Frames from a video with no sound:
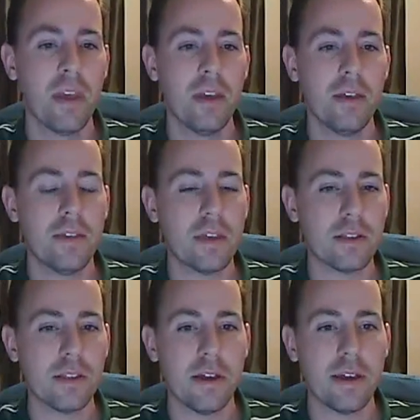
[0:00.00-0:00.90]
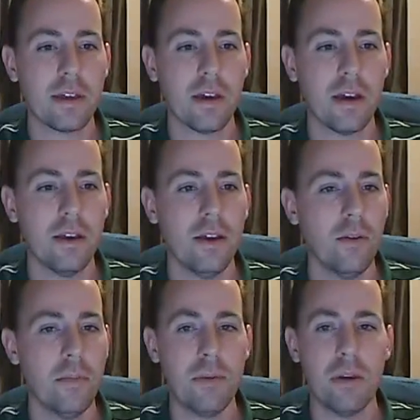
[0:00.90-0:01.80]
Things like
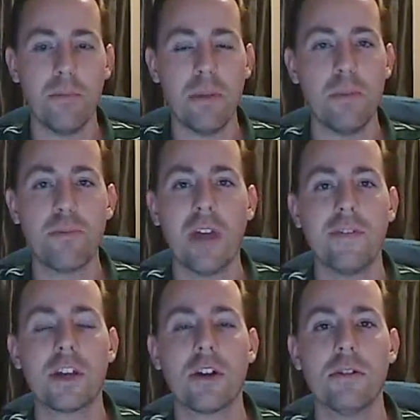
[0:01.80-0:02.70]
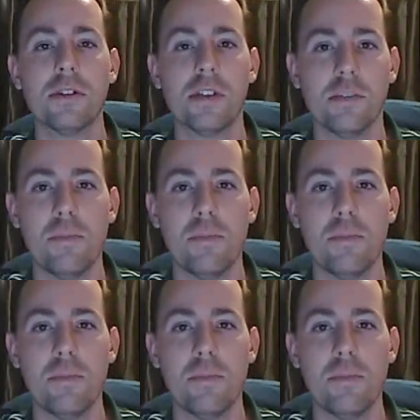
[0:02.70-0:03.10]
maybe private currencies, maybe